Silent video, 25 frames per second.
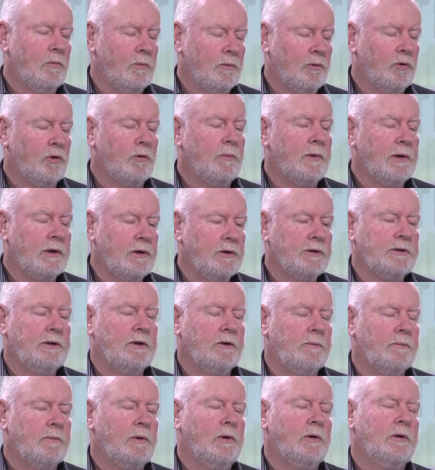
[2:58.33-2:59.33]
normally New
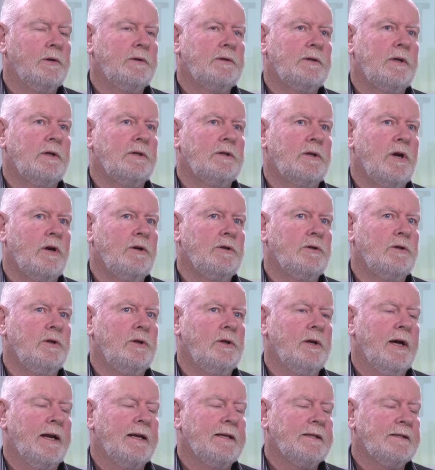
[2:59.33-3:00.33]
Zealand bull goes to the
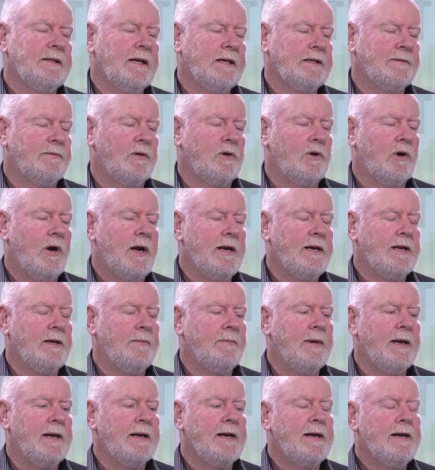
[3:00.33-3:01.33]
United States for grinding
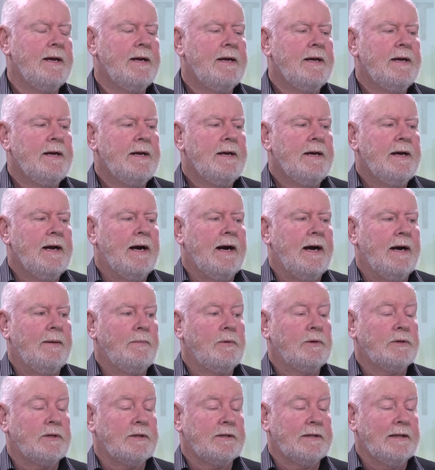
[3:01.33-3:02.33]
meat.
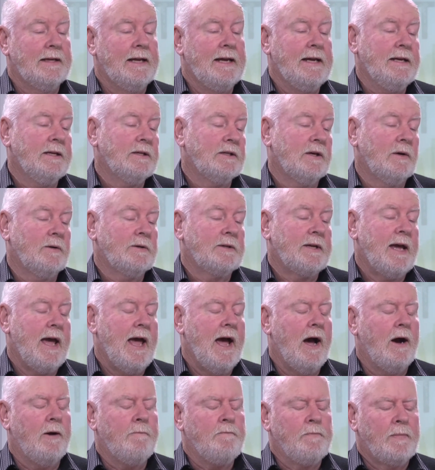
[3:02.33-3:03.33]
Because it's lean, so is
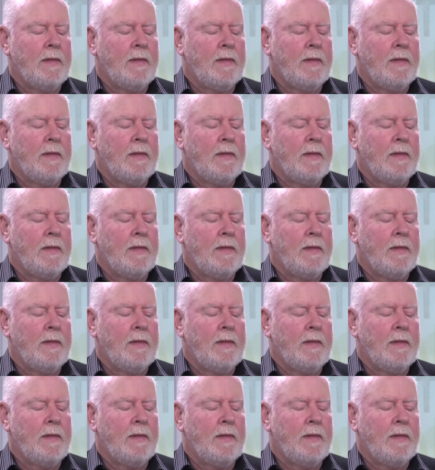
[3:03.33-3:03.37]
cow.